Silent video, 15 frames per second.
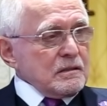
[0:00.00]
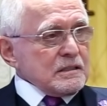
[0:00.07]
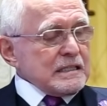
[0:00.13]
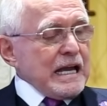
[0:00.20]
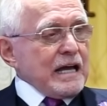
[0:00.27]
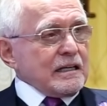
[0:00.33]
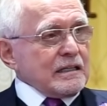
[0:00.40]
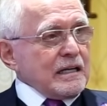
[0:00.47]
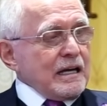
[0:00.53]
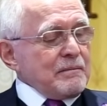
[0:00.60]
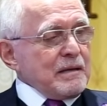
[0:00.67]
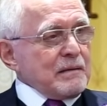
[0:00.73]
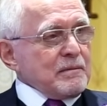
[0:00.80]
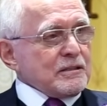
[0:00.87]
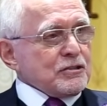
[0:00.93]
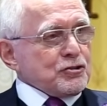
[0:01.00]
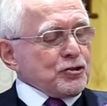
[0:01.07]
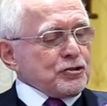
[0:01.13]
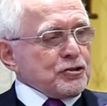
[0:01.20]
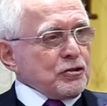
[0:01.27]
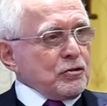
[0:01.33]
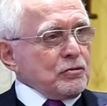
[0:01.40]
Sally and I met him at the
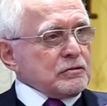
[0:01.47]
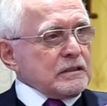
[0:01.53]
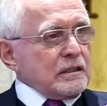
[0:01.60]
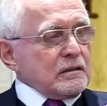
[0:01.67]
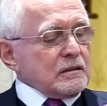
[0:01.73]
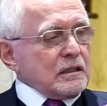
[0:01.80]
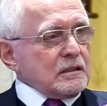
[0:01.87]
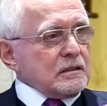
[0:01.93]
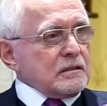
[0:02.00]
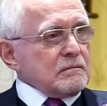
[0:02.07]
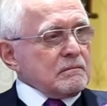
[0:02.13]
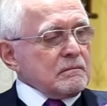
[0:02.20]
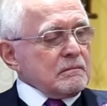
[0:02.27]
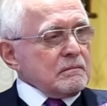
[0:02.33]
Churchill Hotel in London.